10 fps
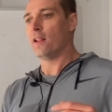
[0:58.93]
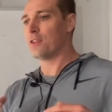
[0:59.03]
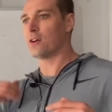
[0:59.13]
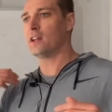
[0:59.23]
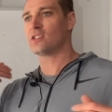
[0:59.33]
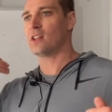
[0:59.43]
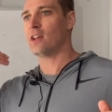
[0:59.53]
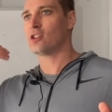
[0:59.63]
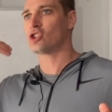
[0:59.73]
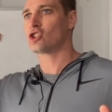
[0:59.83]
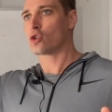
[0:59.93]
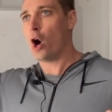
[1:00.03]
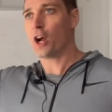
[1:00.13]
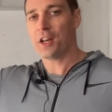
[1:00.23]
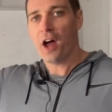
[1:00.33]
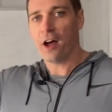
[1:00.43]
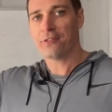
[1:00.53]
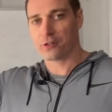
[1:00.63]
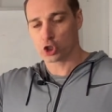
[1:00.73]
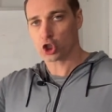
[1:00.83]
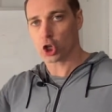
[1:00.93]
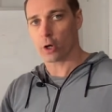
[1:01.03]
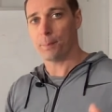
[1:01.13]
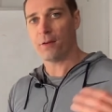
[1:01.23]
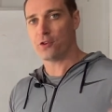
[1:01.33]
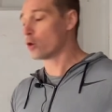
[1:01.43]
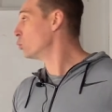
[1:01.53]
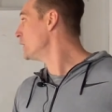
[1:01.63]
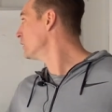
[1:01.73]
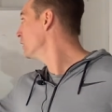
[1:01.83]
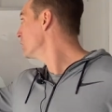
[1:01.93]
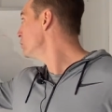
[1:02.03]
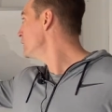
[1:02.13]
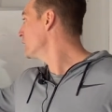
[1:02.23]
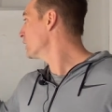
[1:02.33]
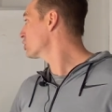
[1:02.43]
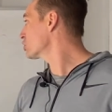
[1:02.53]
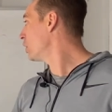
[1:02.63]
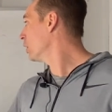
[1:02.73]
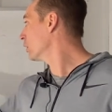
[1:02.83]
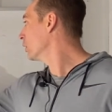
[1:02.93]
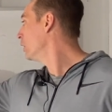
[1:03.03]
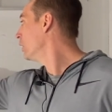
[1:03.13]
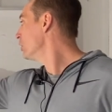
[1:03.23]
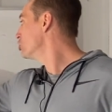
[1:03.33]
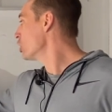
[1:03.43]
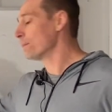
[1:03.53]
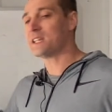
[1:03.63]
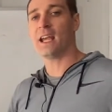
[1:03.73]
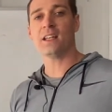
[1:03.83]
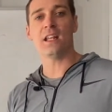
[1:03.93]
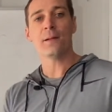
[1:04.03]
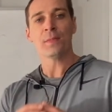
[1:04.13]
There is strong enough for sure, but if you're weak, you need to get stronger. Jump technique.